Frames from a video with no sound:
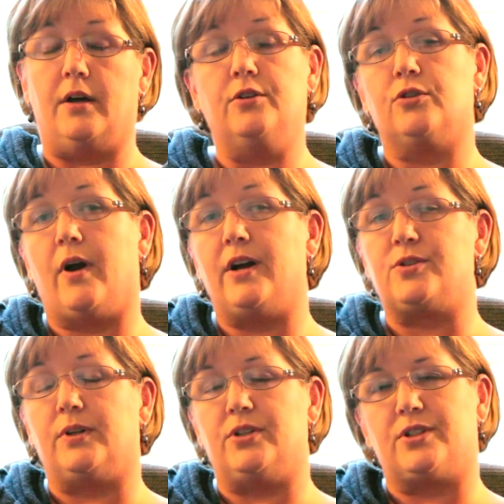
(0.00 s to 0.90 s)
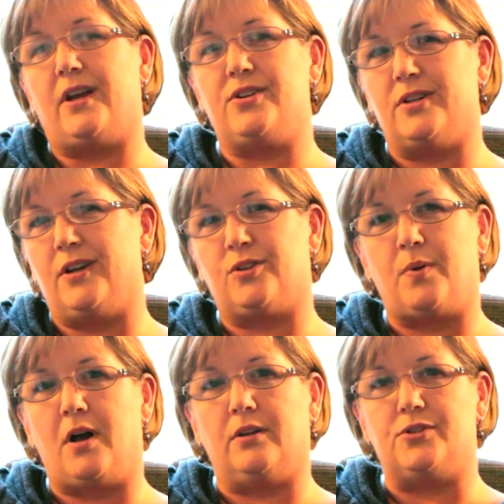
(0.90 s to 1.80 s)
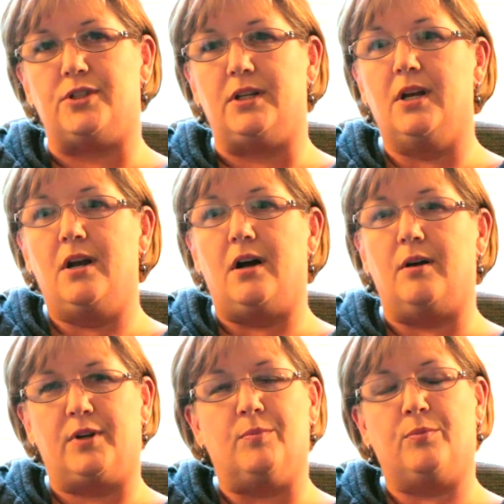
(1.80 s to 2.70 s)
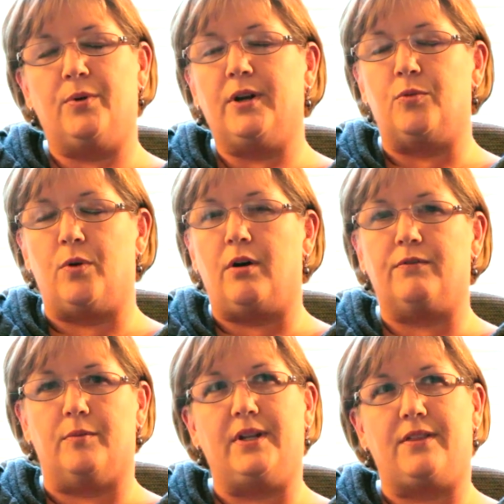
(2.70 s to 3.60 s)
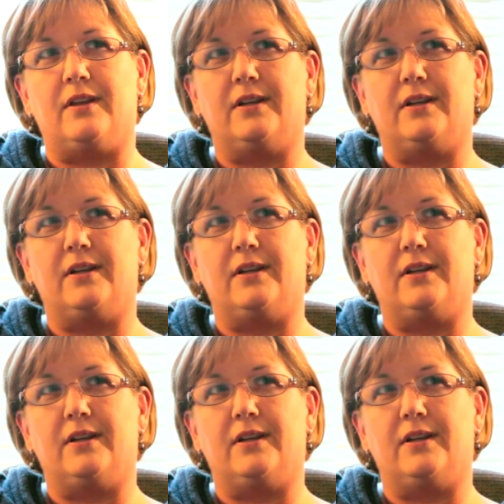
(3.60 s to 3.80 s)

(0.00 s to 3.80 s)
an undergraduate education in anthropology can prepare you well for many